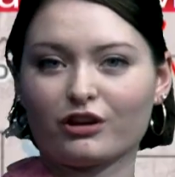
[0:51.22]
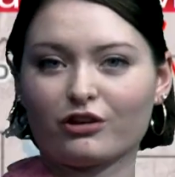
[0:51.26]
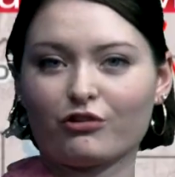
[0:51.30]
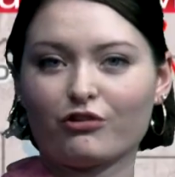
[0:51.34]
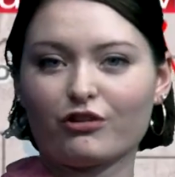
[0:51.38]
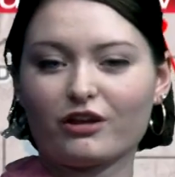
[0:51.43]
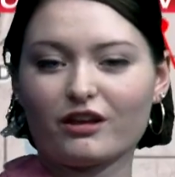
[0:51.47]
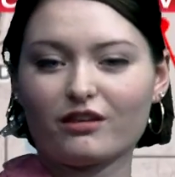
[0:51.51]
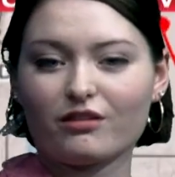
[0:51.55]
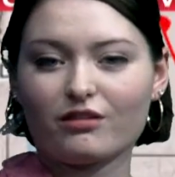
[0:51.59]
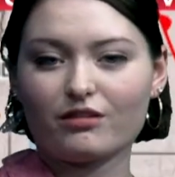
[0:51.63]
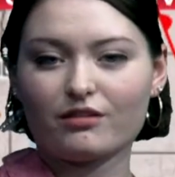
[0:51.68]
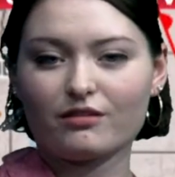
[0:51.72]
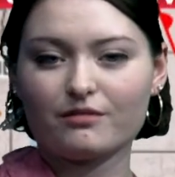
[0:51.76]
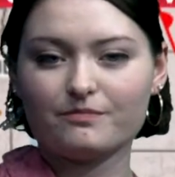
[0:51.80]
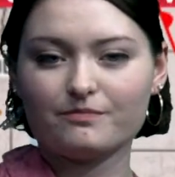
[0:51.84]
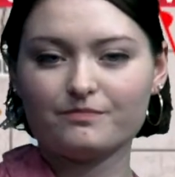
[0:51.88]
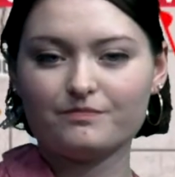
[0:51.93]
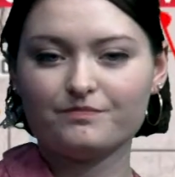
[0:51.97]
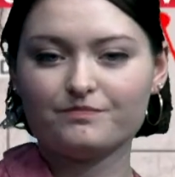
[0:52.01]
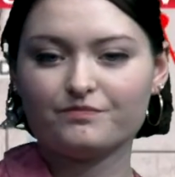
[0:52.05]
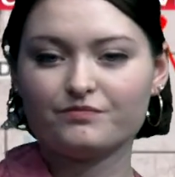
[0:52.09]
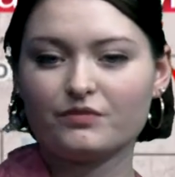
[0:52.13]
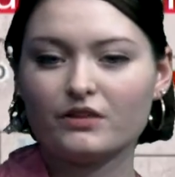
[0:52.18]
degrees.
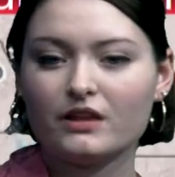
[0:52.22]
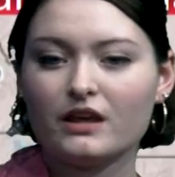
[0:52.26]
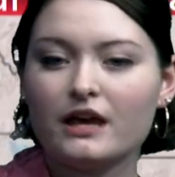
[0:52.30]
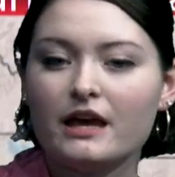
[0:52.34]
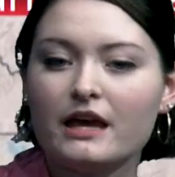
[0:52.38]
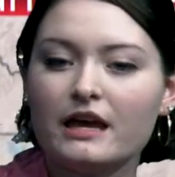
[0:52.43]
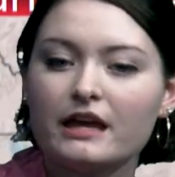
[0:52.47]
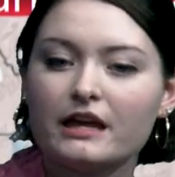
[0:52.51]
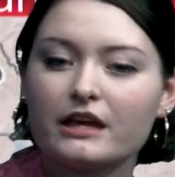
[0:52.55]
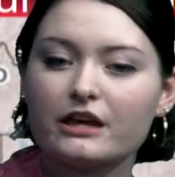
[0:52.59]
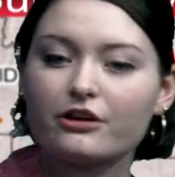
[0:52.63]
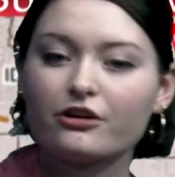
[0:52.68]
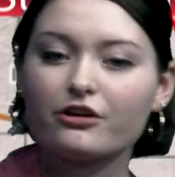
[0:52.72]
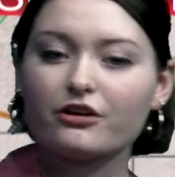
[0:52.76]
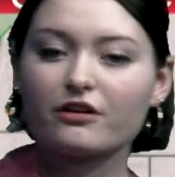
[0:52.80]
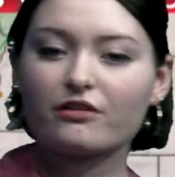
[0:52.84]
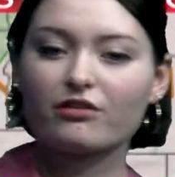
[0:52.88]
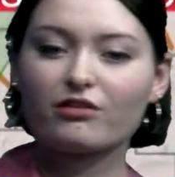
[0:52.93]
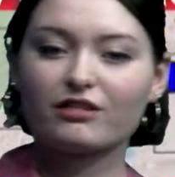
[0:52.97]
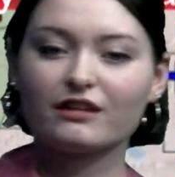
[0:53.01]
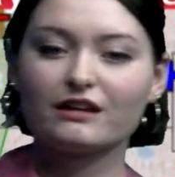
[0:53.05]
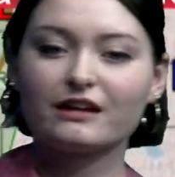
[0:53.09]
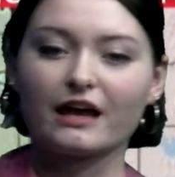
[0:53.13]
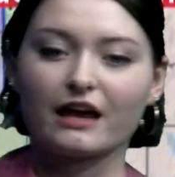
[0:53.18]
Here
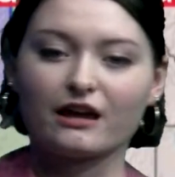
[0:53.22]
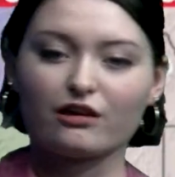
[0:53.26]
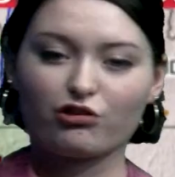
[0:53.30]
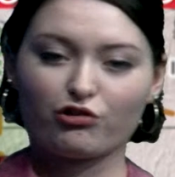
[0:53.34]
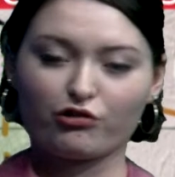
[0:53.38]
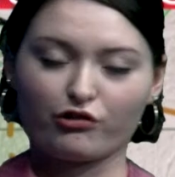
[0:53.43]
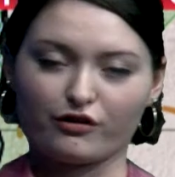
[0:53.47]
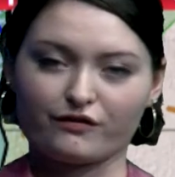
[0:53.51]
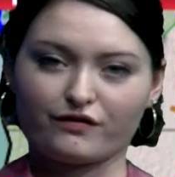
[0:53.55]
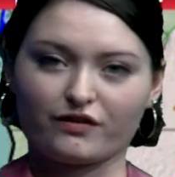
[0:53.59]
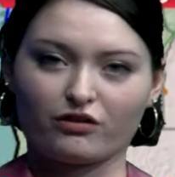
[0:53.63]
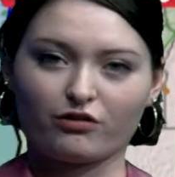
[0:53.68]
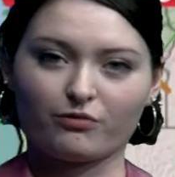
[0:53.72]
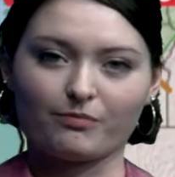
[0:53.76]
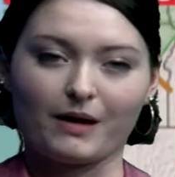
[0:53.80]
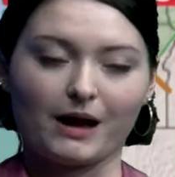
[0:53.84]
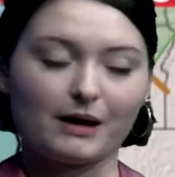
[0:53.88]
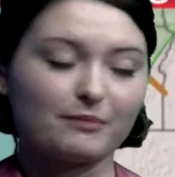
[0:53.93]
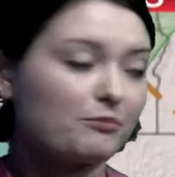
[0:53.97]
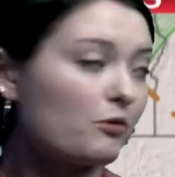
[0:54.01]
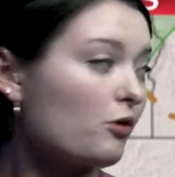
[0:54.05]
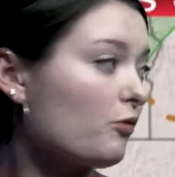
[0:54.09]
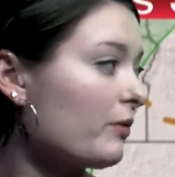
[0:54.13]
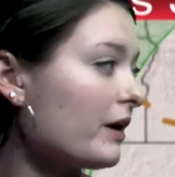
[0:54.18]
is today's surface map.